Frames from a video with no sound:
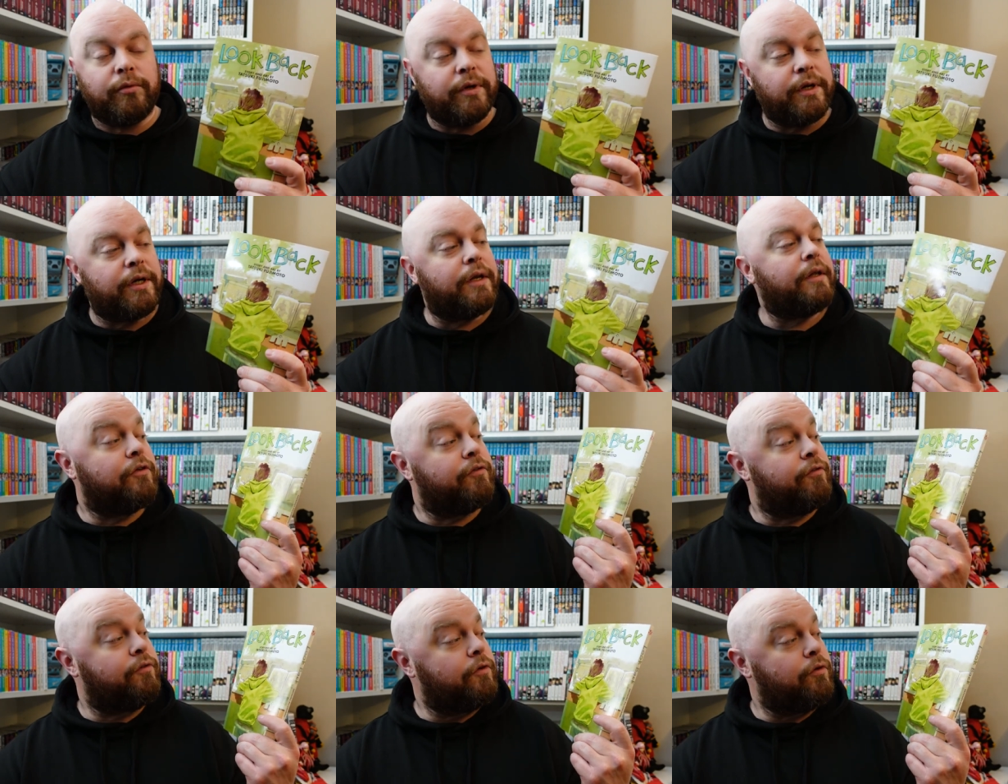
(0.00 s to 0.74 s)
read.
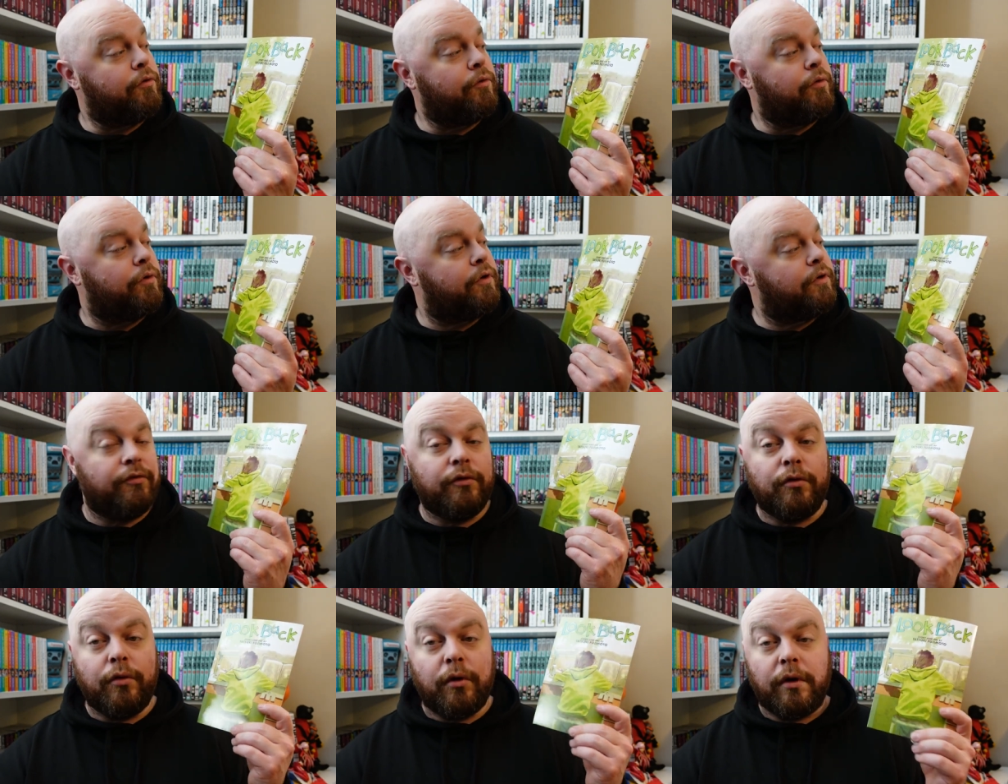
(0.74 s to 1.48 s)
If
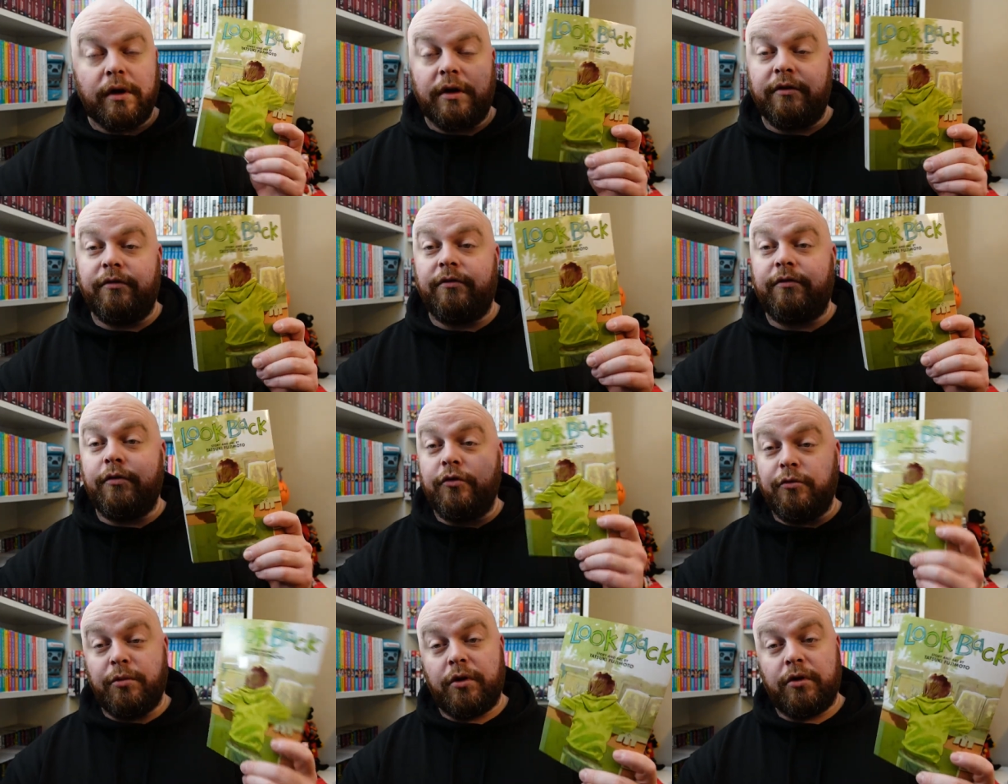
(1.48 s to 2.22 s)
you are a
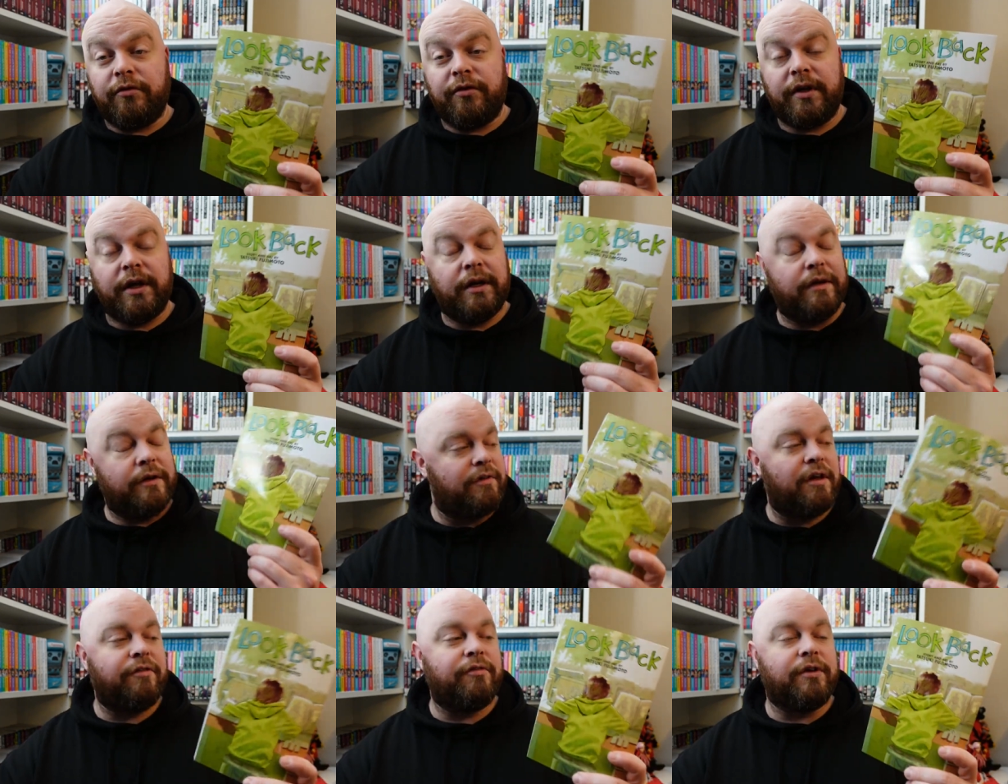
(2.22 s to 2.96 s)
Fujimoto fan,
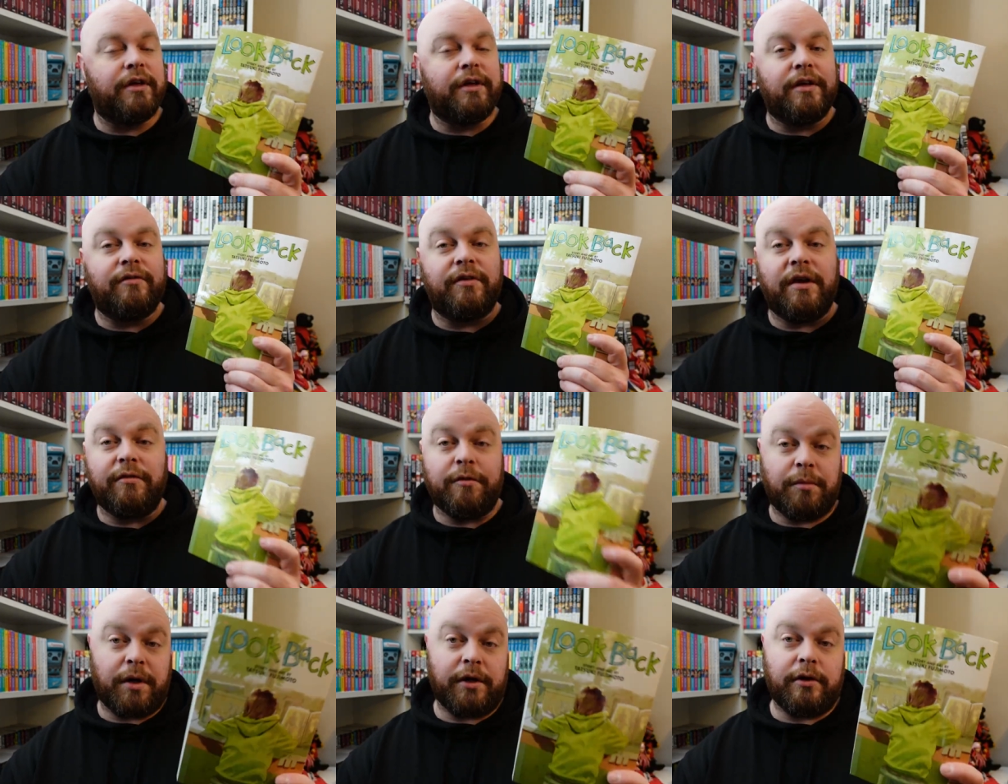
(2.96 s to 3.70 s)
definitely, if you
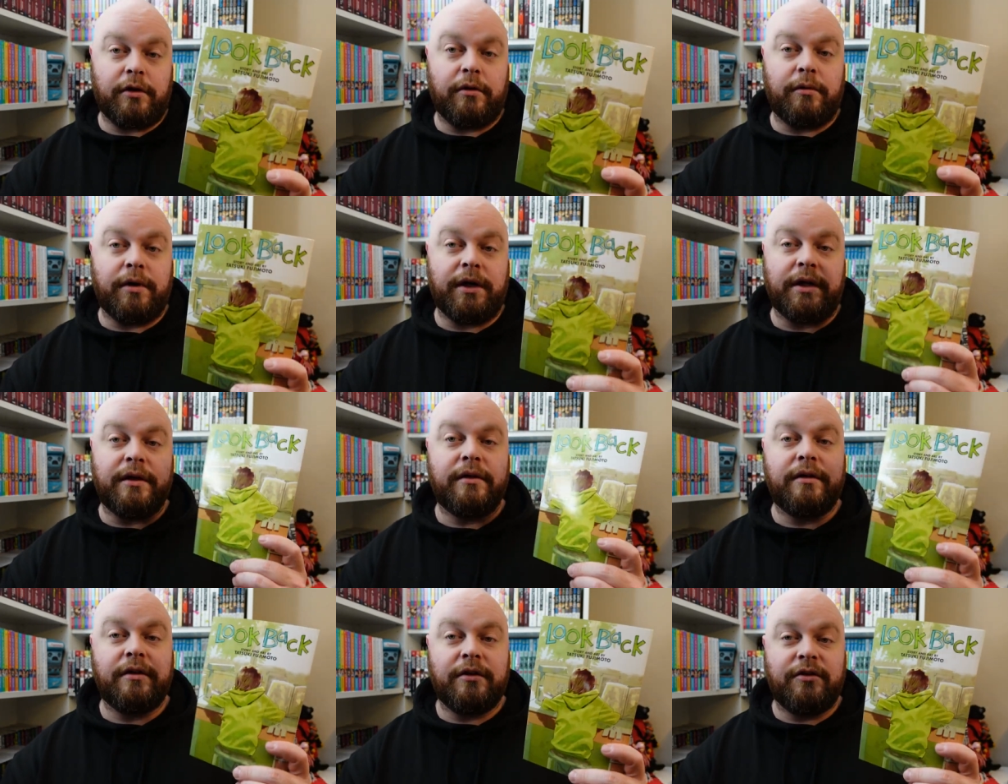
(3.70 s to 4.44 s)
haven't bought it already,
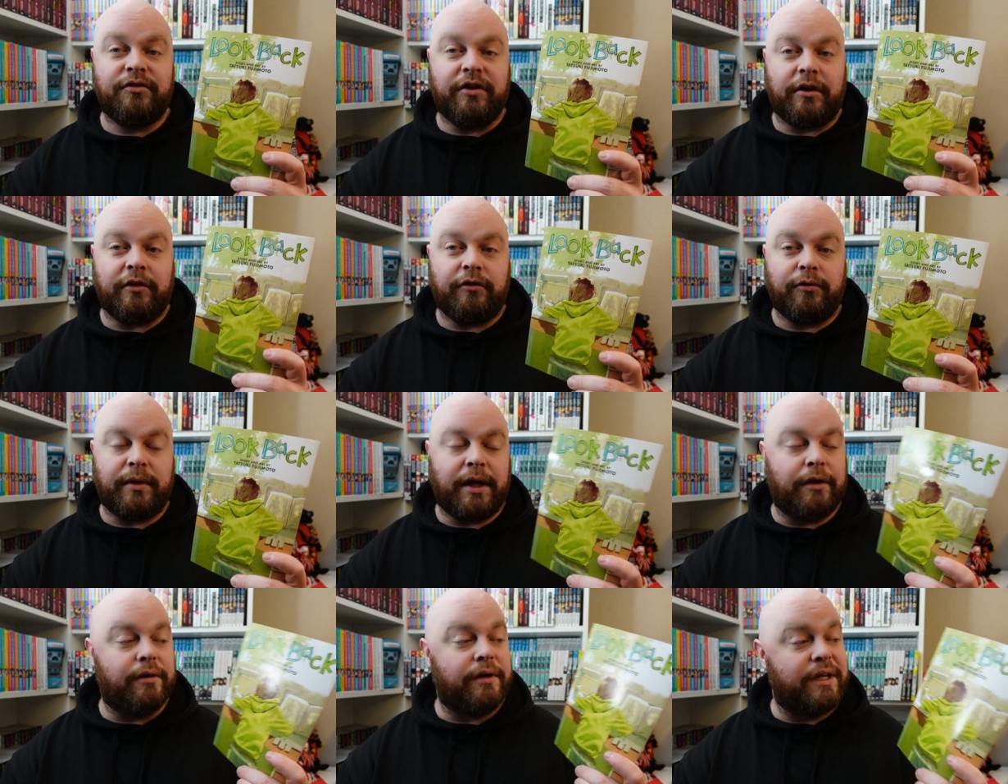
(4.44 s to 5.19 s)
check this one
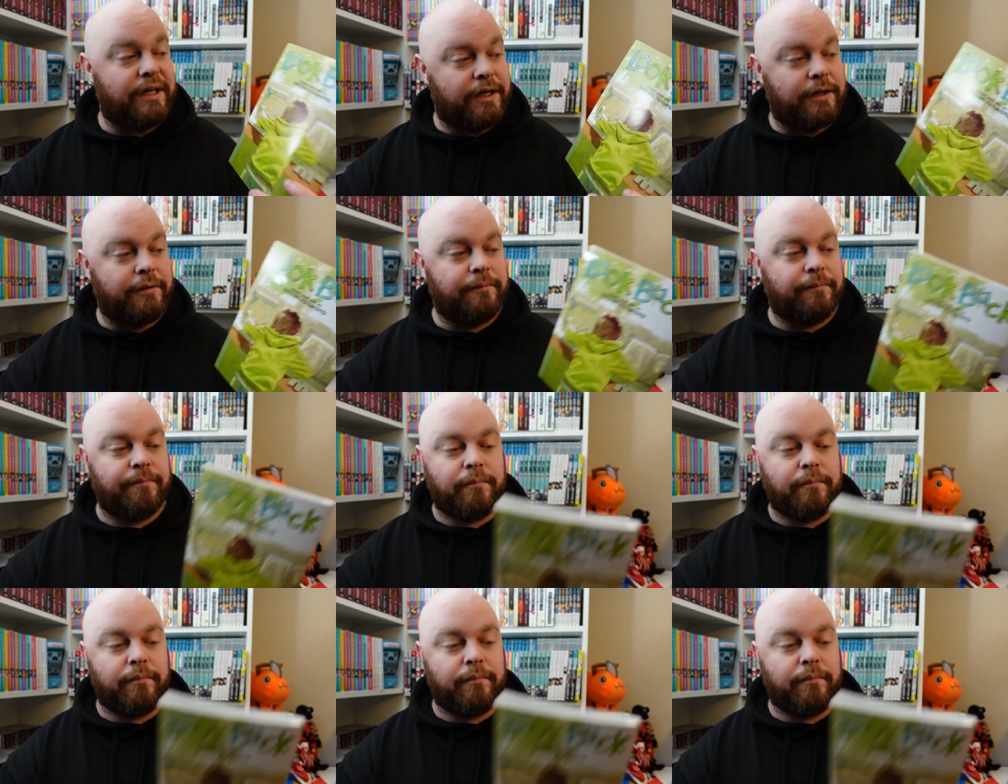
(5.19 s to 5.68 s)
out and get it.